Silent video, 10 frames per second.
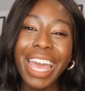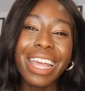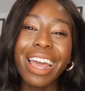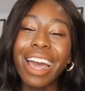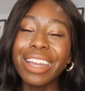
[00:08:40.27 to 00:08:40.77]

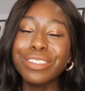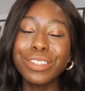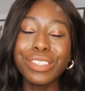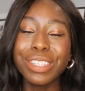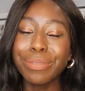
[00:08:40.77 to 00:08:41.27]
And I
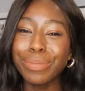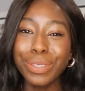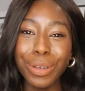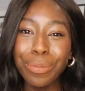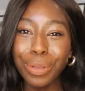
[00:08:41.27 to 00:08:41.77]
just am
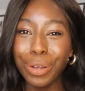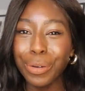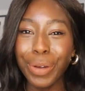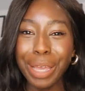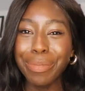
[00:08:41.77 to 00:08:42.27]
so blown
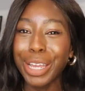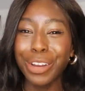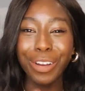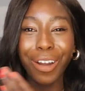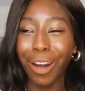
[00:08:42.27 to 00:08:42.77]
away by
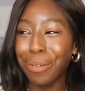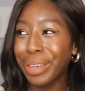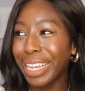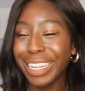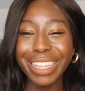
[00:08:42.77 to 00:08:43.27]
your
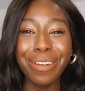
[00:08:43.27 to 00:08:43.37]
comment.